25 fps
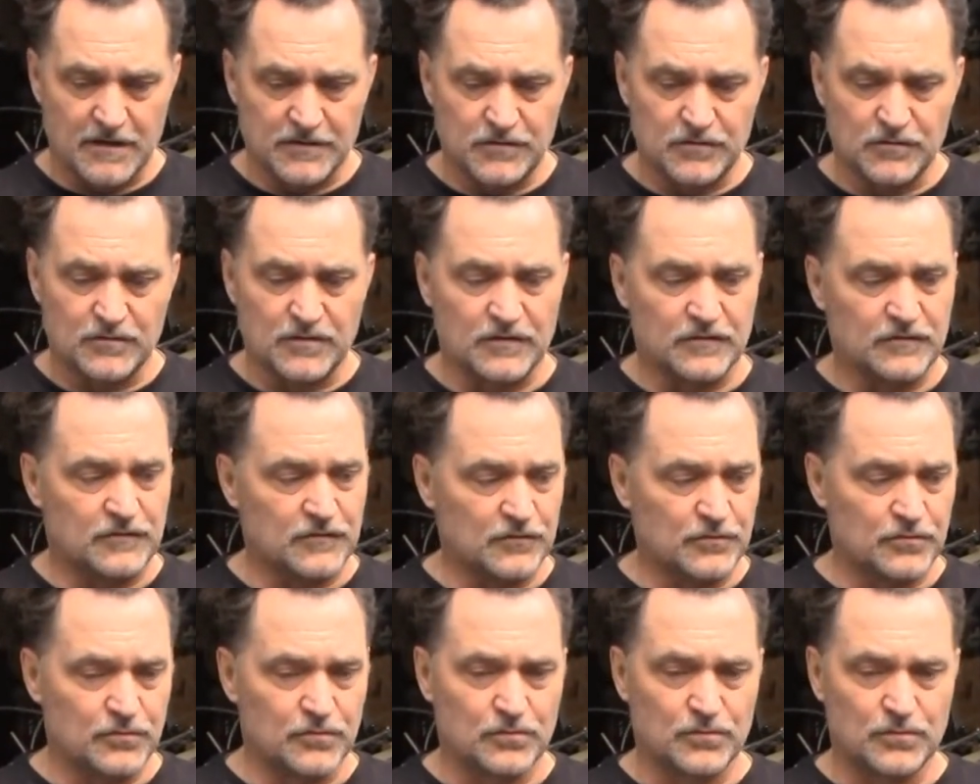you can
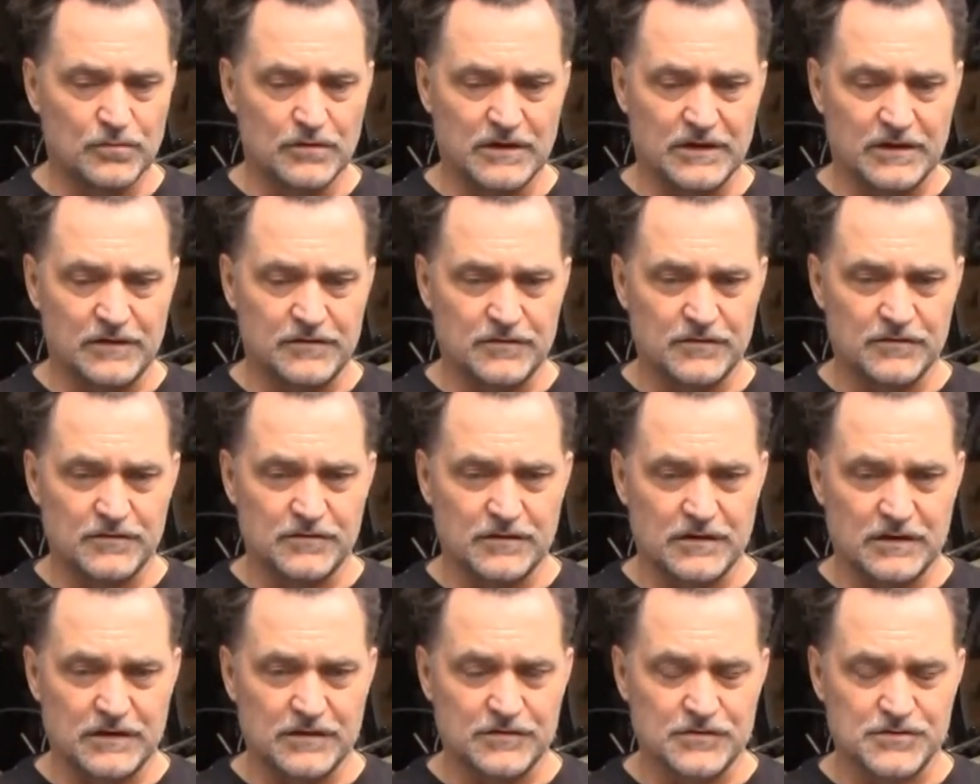do
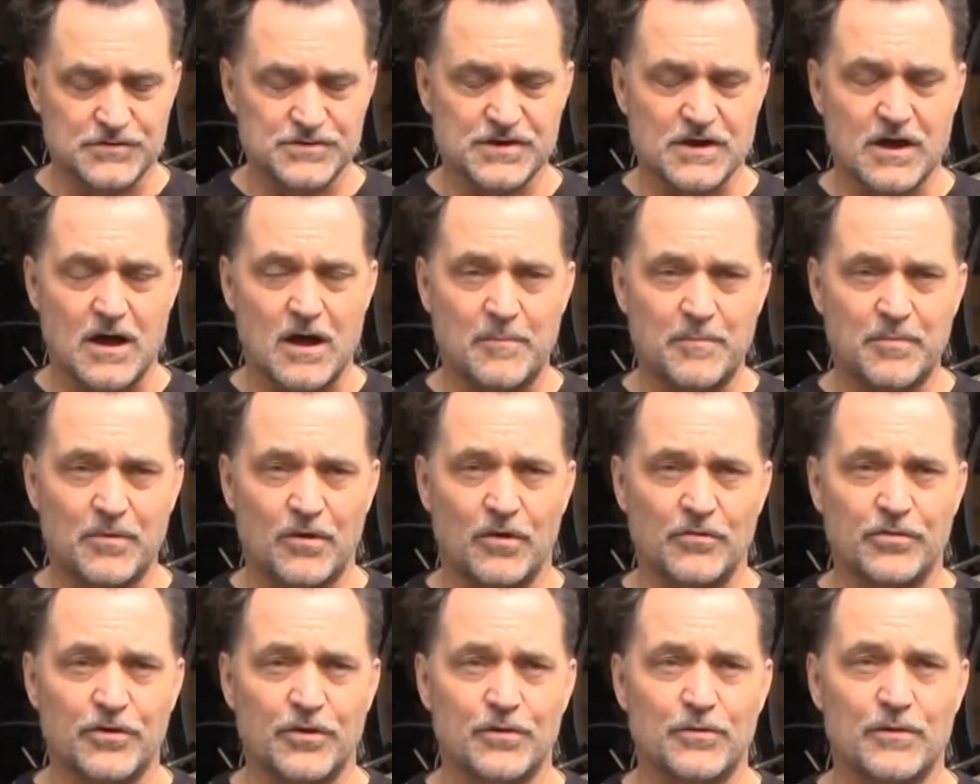in your shop,
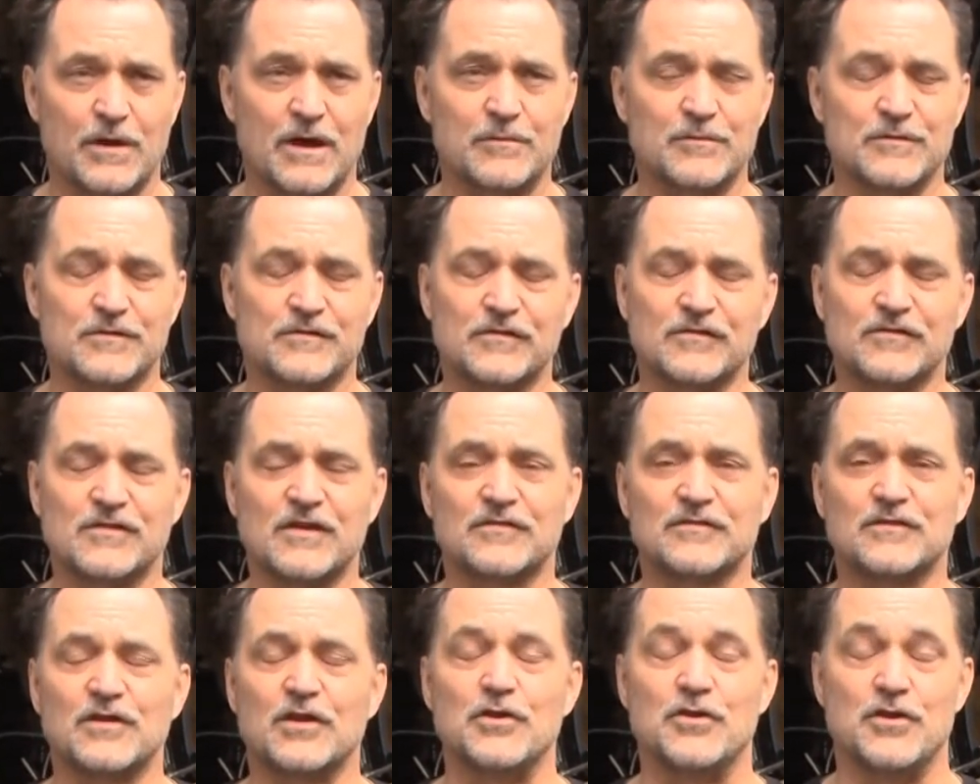although I would
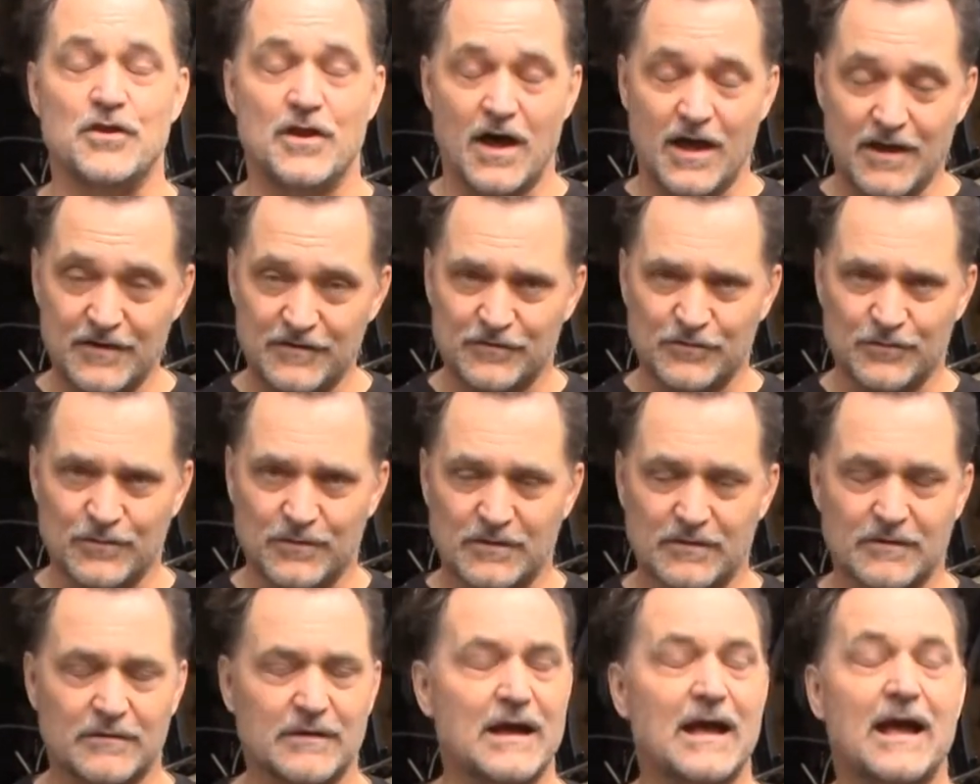suggest not doing.
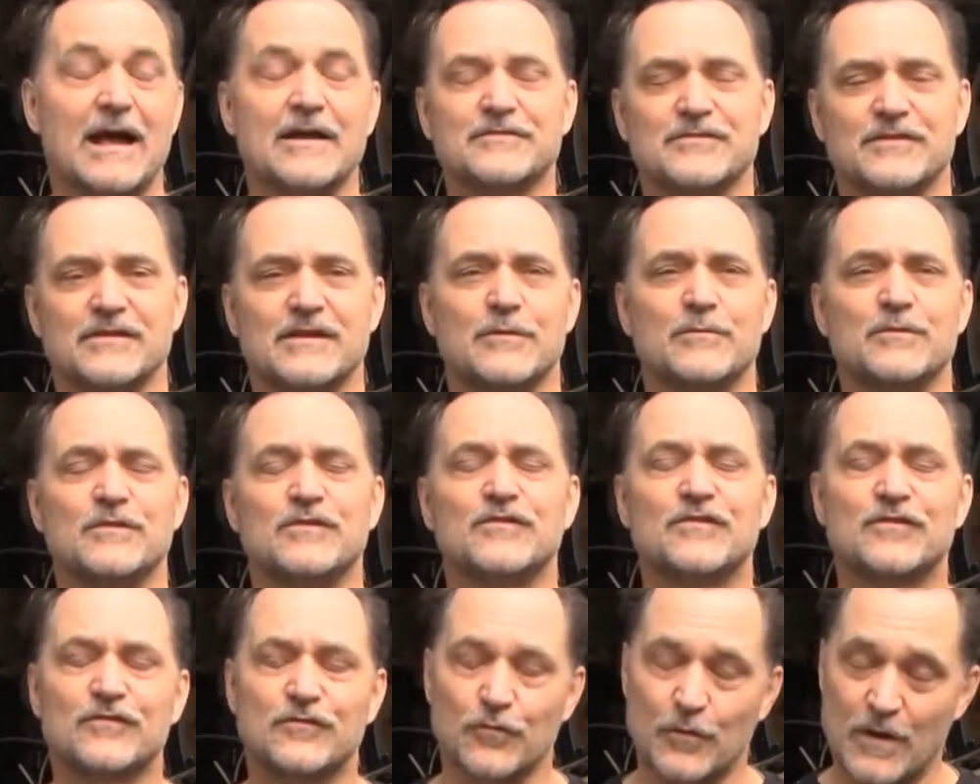Actually, I would
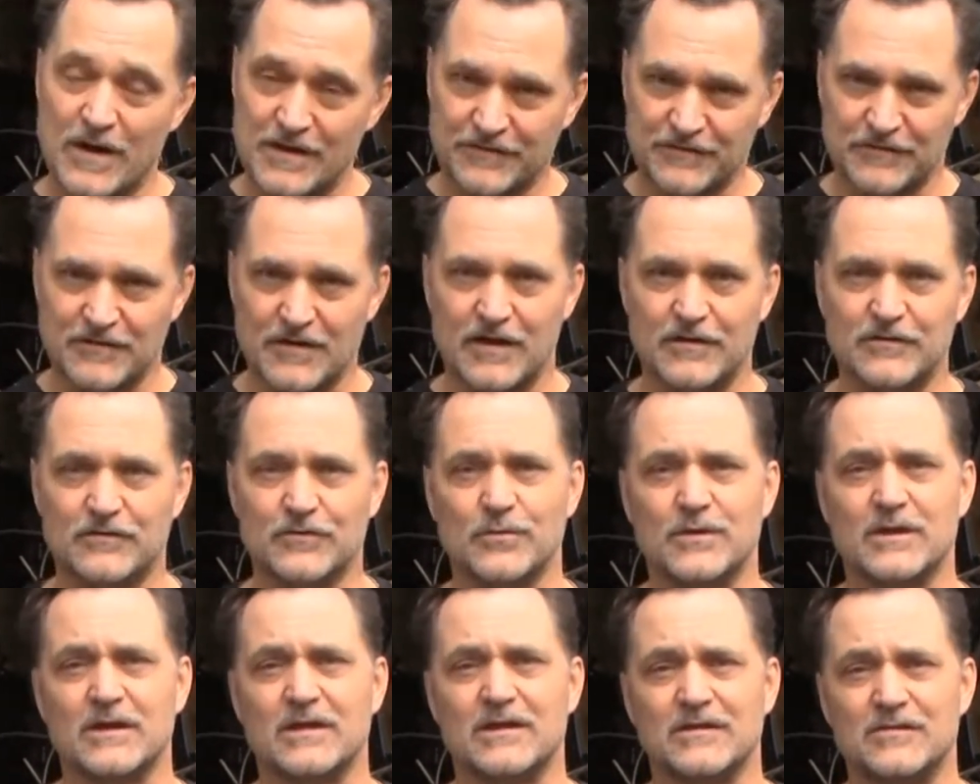stress not
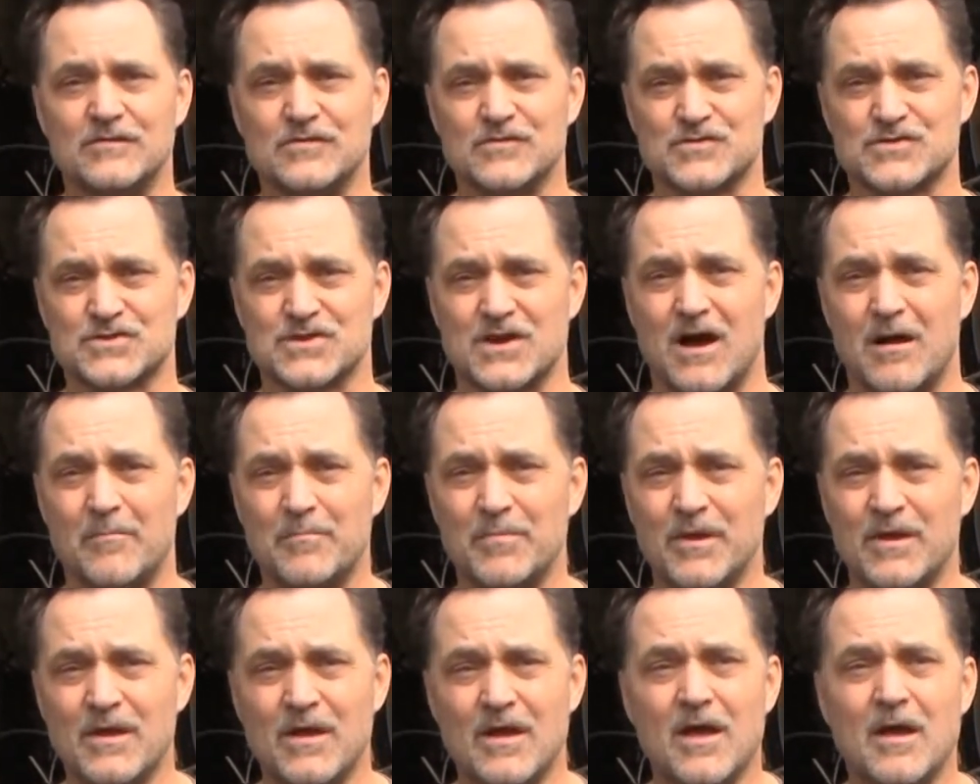doing it in your shop
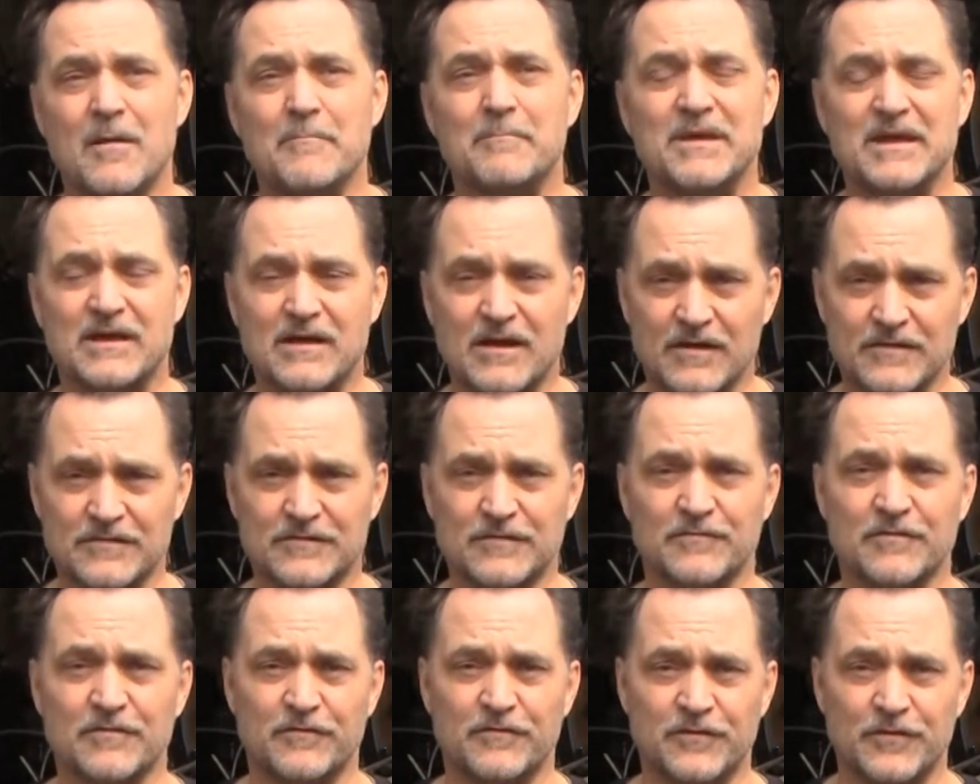because
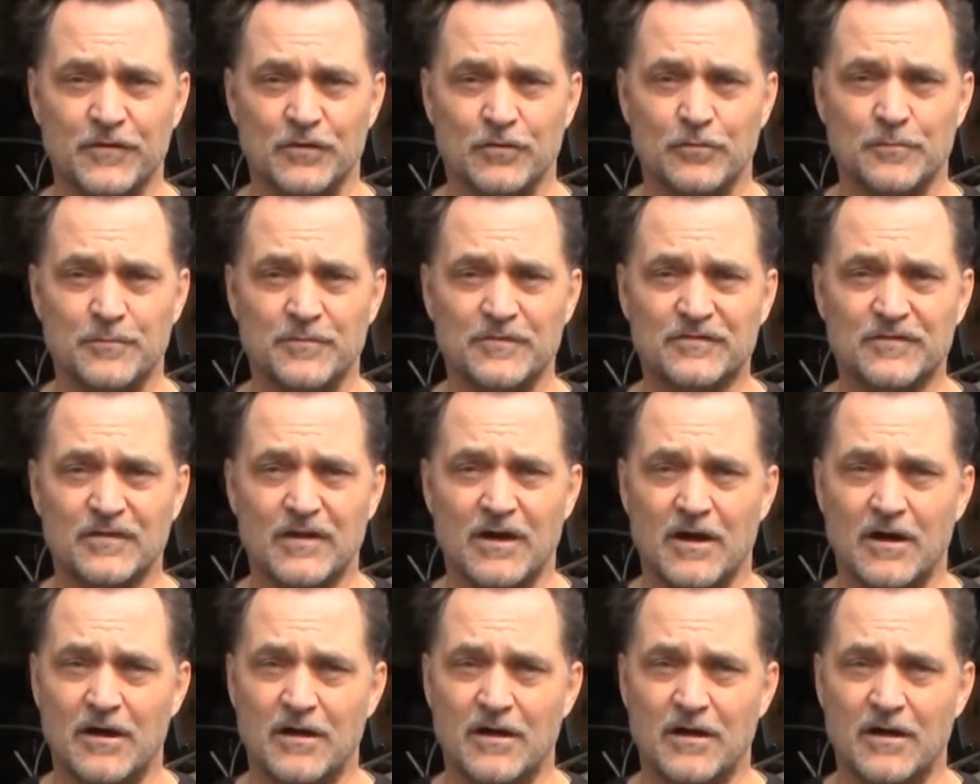fumes.